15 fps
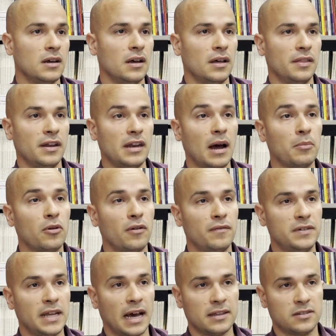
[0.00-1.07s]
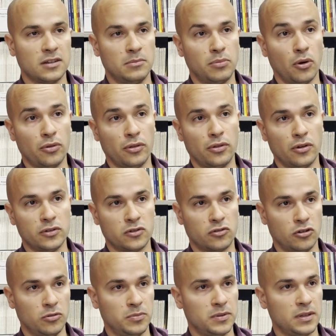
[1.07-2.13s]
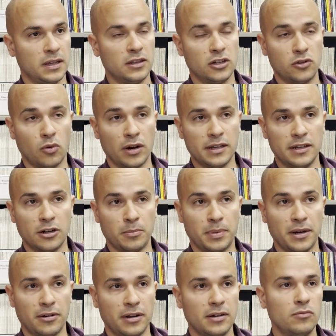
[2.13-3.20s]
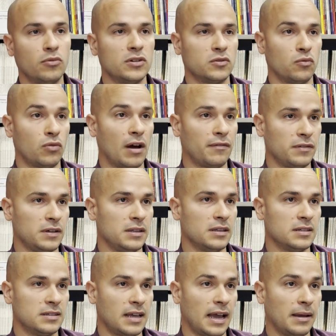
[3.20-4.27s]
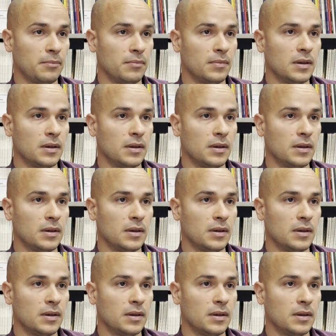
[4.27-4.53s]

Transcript: the number of deaths in both of those groups in the 20-year period was roughly the same.